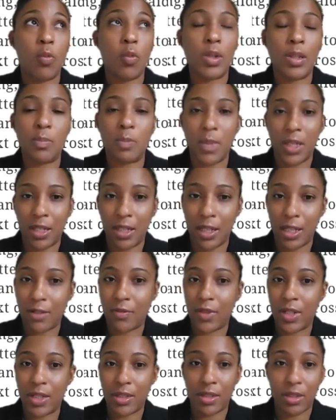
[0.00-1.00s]
when many
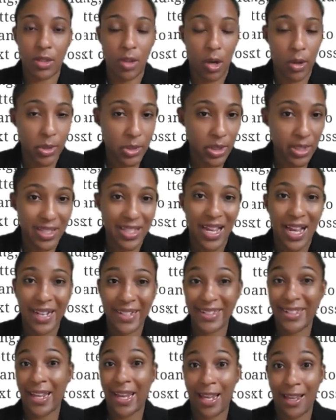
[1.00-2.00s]
of us are just
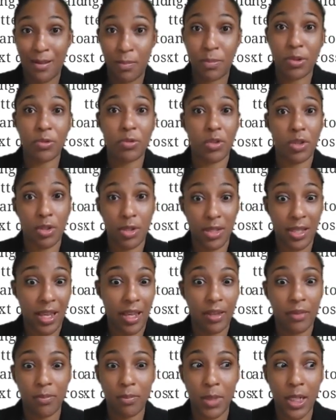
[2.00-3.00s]
unable to
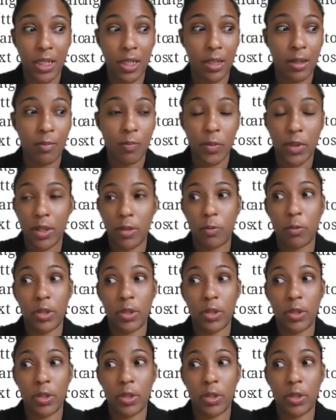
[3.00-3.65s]
save money.